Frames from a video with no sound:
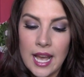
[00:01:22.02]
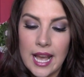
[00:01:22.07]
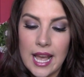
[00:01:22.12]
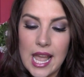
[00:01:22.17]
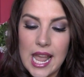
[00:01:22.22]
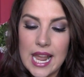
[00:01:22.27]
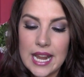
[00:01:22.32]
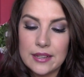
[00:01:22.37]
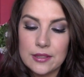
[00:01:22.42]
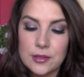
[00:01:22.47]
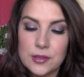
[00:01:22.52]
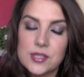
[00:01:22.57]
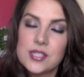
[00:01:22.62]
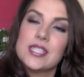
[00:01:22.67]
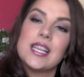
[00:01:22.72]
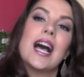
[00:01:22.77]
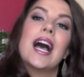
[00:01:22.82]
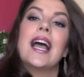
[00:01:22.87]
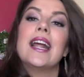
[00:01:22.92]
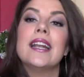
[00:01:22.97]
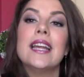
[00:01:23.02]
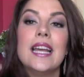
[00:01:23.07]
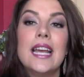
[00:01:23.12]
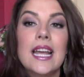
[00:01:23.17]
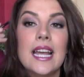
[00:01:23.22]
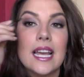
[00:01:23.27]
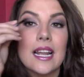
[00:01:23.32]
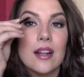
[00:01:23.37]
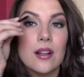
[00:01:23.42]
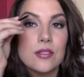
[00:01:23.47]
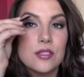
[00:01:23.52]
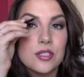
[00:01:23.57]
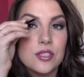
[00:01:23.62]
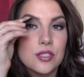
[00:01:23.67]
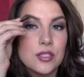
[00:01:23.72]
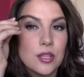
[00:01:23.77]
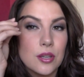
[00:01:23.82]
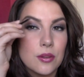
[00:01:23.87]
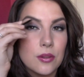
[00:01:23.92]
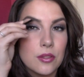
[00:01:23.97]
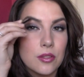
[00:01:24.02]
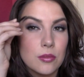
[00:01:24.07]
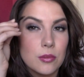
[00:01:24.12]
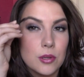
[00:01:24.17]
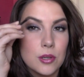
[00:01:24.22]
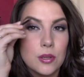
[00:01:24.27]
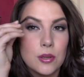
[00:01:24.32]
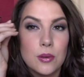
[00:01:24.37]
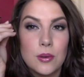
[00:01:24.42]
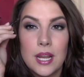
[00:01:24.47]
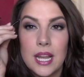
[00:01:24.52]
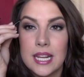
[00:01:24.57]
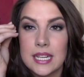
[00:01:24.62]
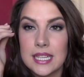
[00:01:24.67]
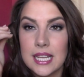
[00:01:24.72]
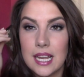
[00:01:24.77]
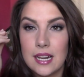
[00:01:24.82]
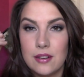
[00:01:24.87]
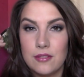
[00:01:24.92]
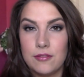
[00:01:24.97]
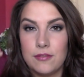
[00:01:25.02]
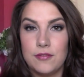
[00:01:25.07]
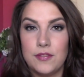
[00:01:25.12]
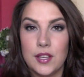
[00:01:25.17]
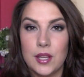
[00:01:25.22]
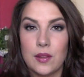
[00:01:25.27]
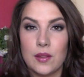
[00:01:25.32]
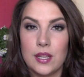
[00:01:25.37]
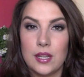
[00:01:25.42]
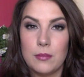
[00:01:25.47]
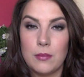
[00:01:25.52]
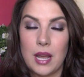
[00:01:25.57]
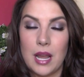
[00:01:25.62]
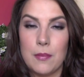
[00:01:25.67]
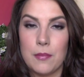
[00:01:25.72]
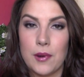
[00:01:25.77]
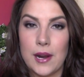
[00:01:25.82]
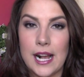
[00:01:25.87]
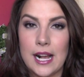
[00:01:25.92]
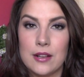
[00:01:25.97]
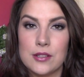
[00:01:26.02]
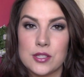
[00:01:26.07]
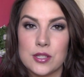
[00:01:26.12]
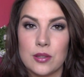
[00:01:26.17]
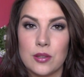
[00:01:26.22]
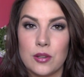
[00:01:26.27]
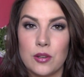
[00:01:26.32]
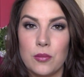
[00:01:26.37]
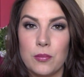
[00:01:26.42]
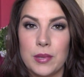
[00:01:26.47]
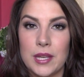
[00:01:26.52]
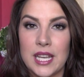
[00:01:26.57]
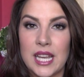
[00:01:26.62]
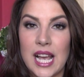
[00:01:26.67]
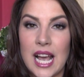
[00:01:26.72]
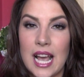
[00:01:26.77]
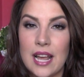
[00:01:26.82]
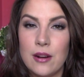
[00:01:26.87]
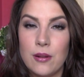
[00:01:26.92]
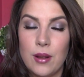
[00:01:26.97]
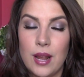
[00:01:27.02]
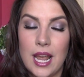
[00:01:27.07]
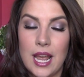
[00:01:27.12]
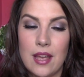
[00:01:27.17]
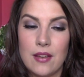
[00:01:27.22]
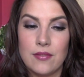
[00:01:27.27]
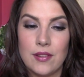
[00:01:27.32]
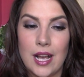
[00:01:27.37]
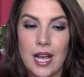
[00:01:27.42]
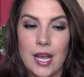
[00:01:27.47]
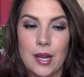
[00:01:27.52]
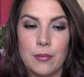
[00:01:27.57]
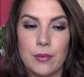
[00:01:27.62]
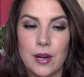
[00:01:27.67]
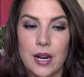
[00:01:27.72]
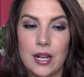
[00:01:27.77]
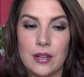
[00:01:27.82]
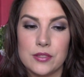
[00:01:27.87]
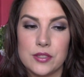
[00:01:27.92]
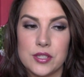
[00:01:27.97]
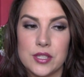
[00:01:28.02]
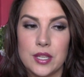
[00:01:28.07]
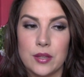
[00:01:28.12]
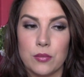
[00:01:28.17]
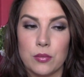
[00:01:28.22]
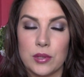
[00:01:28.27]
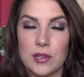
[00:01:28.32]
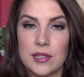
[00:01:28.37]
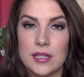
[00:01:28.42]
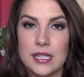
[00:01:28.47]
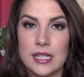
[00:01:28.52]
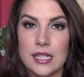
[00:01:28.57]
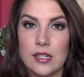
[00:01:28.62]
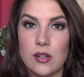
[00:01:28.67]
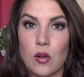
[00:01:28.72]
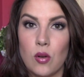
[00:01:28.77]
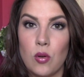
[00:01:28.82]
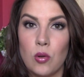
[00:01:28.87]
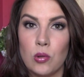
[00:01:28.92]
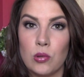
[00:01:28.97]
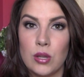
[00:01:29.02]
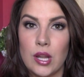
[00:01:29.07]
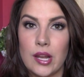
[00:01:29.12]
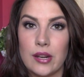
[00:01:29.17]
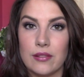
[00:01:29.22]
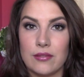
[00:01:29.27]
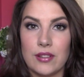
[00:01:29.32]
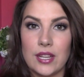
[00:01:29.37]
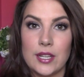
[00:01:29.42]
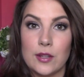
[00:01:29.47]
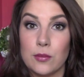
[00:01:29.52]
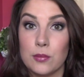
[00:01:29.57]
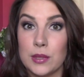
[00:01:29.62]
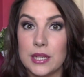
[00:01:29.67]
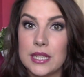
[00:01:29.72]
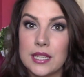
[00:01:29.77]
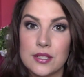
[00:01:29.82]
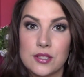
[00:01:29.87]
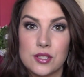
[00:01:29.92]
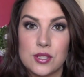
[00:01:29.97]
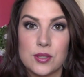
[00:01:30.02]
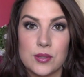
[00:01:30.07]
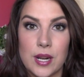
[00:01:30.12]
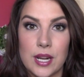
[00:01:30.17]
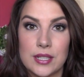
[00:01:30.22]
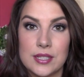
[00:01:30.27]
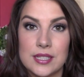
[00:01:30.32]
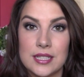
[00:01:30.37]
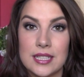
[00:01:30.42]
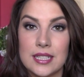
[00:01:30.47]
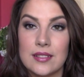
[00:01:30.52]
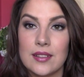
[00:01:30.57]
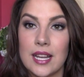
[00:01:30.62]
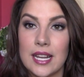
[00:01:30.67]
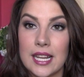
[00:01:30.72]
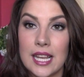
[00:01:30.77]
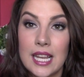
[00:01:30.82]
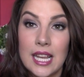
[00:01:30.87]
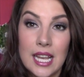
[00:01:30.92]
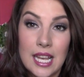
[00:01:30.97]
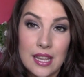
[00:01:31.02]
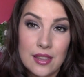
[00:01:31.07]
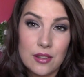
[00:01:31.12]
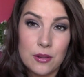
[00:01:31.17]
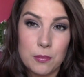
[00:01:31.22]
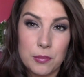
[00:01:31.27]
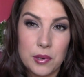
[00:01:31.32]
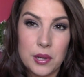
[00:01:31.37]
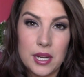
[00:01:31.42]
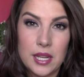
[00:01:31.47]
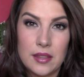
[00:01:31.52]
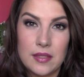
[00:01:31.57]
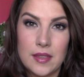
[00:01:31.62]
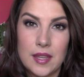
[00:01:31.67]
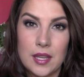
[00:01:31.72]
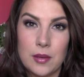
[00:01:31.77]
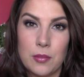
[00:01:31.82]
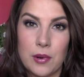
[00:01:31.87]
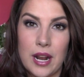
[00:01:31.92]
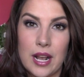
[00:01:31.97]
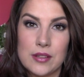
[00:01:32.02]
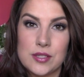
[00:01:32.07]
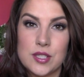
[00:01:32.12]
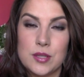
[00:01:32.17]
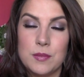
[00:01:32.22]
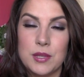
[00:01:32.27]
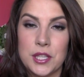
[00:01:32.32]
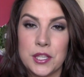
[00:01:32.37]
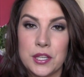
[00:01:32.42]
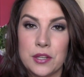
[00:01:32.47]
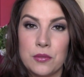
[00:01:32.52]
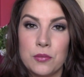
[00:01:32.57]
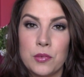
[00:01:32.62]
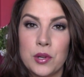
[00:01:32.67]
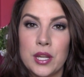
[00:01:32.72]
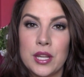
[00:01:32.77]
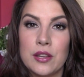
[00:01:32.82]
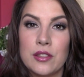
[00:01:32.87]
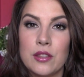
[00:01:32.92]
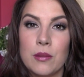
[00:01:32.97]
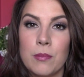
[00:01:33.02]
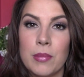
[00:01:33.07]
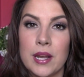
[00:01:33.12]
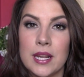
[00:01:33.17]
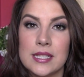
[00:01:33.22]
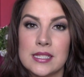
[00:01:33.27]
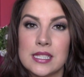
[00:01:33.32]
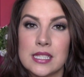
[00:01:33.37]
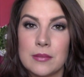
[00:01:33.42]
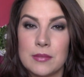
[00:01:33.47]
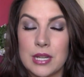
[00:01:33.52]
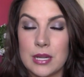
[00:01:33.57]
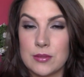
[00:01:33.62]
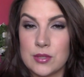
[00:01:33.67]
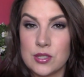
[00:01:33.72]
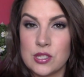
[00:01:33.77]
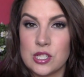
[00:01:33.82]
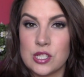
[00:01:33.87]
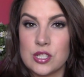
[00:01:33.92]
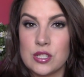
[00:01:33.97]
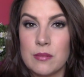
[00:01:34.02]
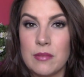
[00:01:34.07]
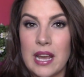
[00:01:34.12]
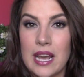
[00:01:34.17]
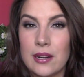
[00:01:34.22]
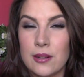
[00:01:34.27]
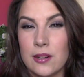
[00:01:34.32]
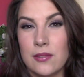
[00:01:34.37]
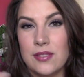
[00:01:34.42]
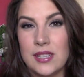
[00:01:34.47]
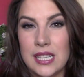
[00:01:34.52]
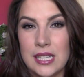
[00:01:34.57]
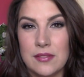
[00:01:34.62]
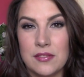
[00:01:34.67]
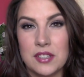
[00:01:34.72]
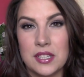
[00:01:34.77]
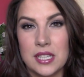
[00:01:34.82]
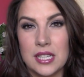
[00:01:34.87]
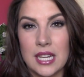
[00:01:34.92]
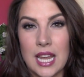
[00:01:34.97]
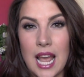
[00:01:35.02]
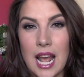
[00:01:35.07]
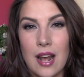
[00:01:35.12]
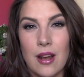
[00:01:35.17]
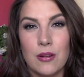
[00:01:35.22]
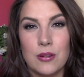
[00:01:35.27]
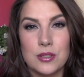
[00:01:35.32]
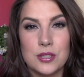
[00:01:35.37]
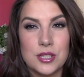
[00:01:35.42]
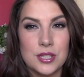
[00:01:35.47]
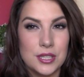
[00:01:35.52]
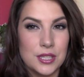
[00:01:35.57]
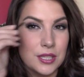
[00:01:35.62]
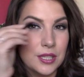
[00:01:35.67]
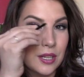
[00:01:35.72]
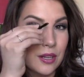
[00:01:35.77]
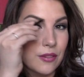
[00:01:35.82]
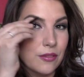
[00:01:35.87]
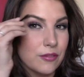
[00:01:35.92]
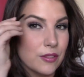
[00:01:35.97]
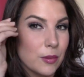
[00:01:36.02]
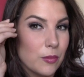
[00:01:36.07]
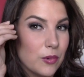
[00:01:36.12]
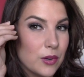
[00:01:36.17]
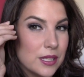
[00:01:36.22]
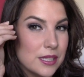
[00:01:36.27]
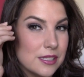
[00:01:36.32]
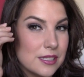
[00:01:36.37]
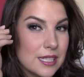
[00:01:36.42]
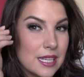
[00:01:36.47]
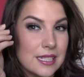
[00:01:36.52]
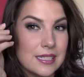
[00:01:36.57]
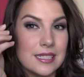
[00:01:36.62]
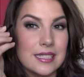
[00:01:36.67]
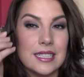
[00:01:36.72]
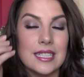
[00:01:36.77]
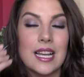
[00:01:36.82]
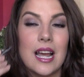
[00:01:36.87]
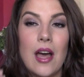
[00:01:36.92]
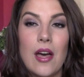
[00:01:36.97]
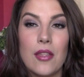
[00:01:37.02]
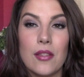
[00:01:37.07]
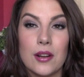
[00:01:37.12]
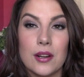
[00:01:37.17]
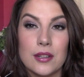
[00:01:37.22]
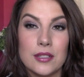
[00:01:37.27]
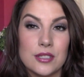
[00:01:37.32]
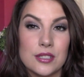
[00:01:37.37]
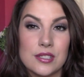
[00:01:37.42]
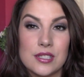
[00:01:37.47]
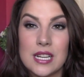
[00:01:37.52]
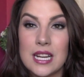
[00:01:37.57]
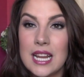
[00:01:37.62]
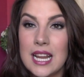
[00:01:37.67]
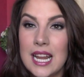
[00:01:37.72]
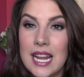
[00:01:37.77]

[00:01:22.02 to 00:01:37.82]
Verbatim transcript: Uh, angled side, and I'll just go through and kind of fill in my brows a little bit. I don't have eyebrows that really need a whole lot of like reconstructing. Like they're pretty thick brows to begin with, but sometimes it's just a matter of evening out, you know, from one side to the other, just